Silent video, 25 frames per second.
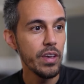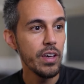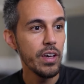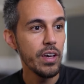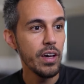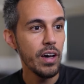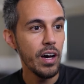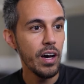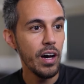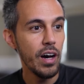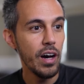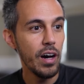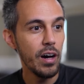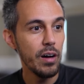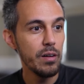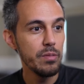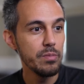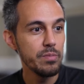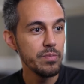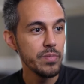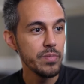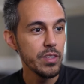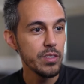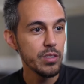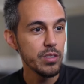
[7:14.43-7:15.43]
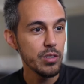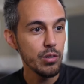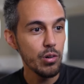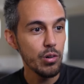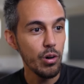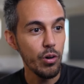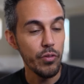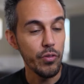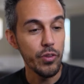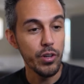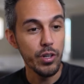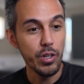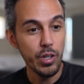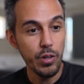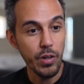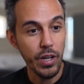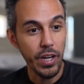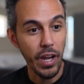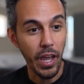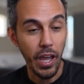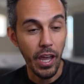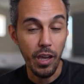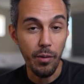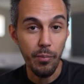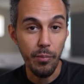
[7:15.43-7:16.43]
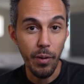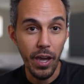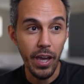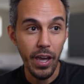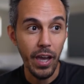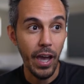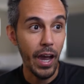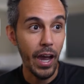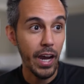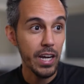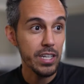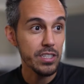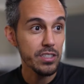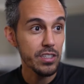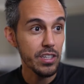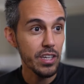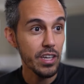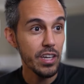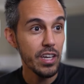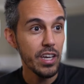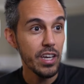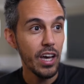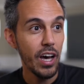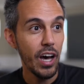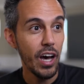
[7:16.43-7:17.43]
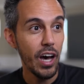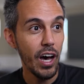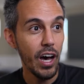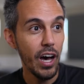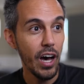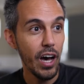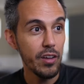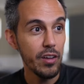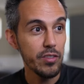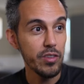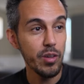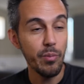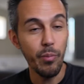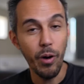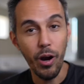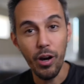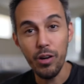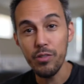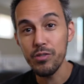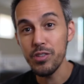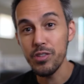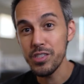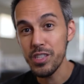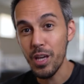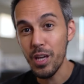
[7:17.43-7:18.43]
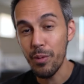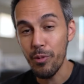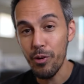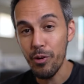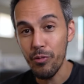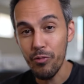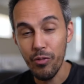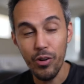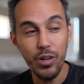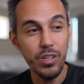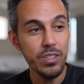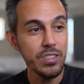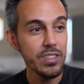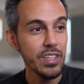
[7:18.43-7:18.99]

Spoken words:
So cool. They're doing an AMA actually tomorrow, December 1st.